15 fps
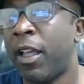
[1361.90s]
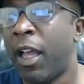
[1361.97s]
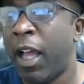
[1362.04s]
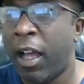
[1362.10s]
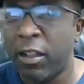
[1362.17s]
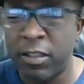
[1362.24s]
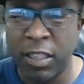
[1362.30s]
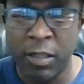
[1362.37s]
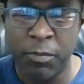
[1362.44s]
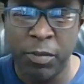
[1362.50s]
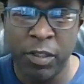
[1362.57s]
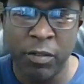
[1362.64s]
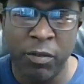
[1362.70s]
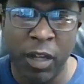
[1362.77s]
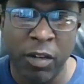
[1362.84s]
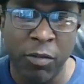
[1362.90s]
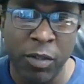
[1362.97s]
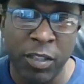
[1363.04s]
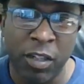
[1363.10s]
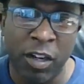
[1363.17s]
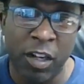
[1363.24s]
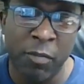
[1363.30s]
How should I put it? Why don't we
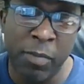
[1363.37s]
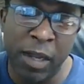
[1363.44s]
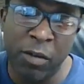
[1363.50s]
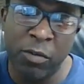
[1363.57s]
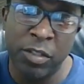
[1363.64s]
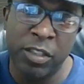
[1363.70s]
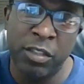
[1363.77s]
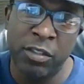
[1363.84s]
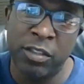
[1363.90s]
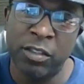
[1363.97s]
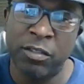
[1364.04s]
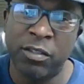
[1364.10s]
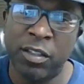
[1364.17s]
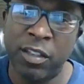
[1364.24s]
talk about what you do?